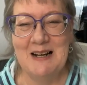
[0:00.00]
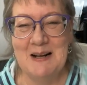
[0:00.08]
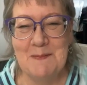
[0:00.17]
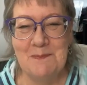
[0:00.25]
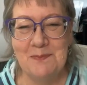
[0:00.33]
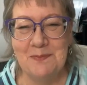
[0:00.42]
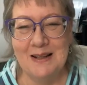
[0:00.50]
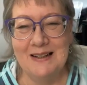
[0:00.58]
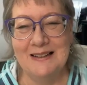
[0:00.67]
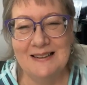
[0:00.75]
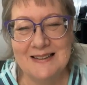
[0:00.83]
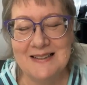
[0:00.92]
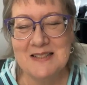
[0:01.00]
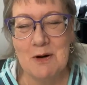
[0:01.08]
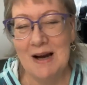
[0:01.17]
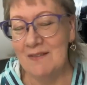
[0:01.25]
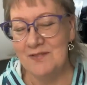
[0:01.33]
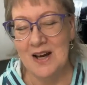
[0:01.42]
And
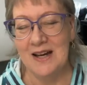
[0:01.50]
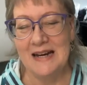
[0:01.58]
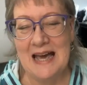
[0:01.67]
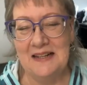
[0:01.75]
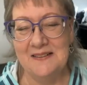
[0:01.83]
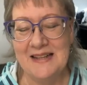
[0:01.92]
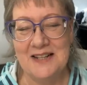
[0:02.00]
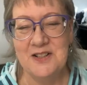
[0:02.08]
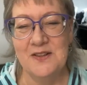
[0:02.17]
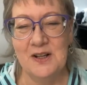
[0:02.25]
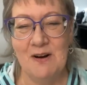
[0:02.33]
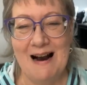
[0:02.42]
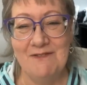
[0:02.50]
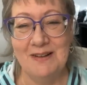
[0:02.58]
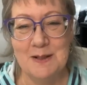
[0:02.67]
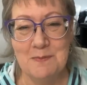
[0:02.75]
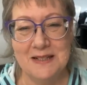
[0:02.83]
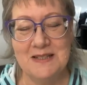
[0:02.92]
so I've not added that to the graphic,